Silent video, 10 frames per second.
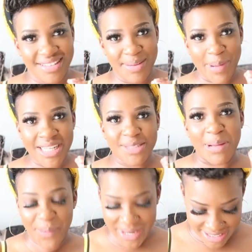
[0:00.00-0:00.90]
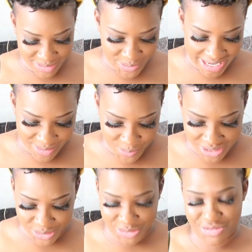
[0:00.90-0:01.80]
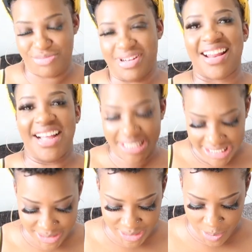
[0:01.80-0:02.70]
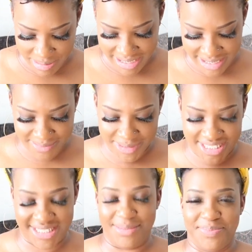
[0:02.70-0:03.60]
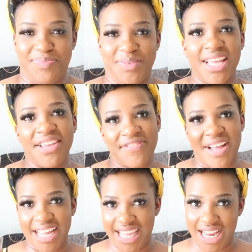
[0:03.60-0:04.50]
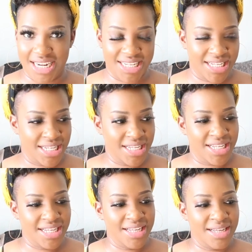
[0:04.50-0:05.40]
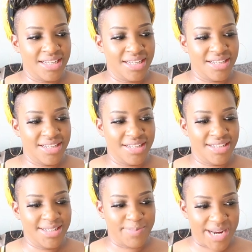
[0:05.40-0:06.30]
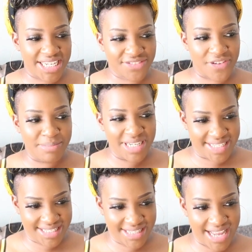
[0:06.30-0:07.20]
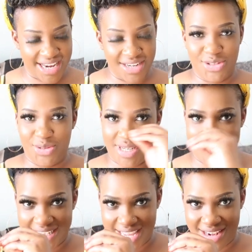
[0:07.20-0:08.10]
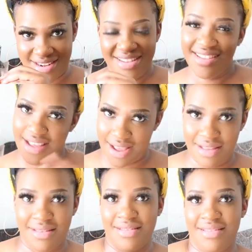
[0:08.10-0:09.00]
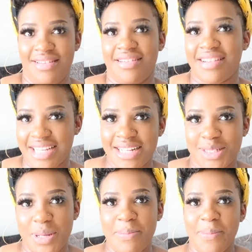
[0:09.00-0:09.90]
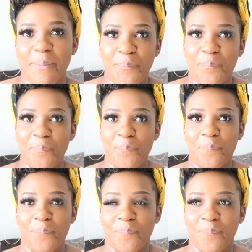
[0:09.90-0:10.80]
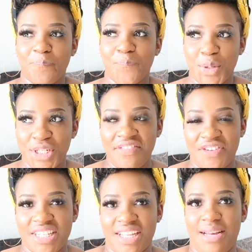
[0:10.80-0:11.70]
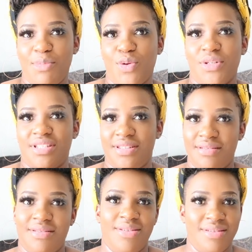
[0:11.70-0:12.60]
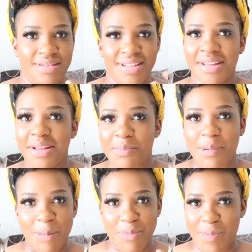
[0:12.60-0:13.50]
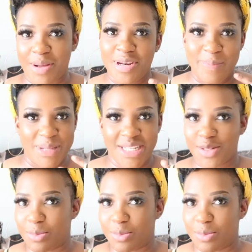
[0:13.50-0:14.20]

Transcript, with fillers: Depends on where, where, what on earth class I'm swimming. Let me see. If I can splash from this end to this end, yeah, girl can swim. But if you're talking about proper, proper Olympic